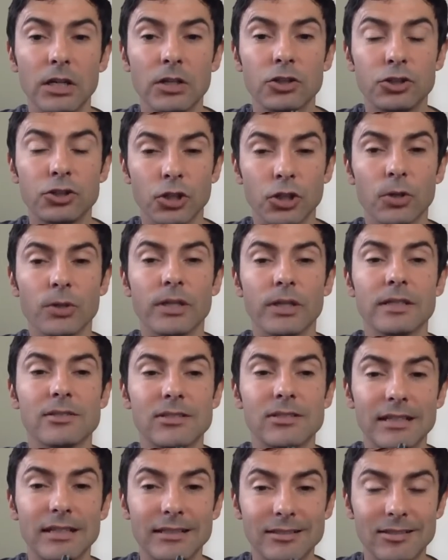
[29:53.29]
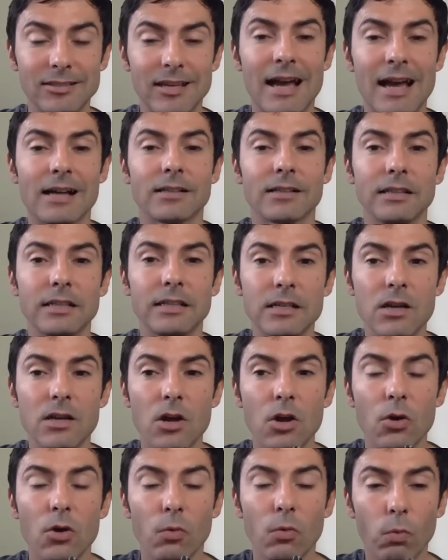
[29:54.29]
showed us exactly
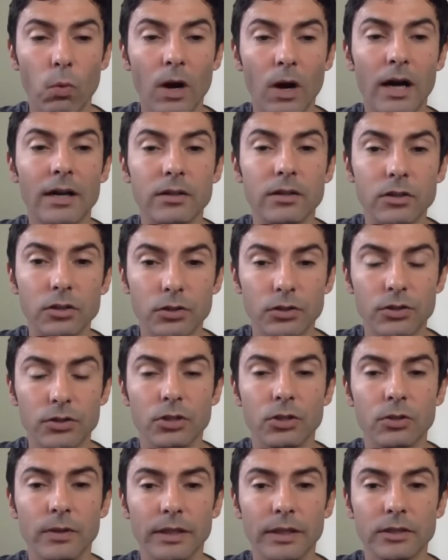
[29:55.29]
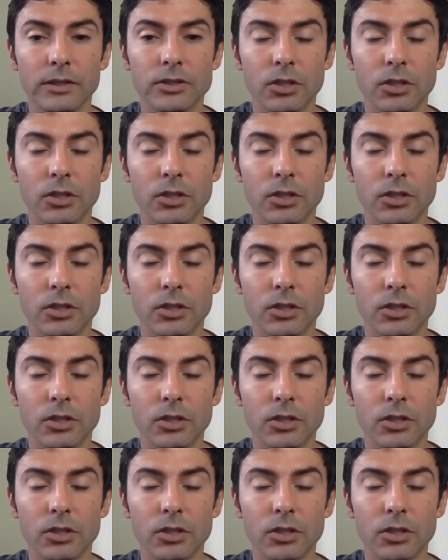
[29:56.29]
what you're doing.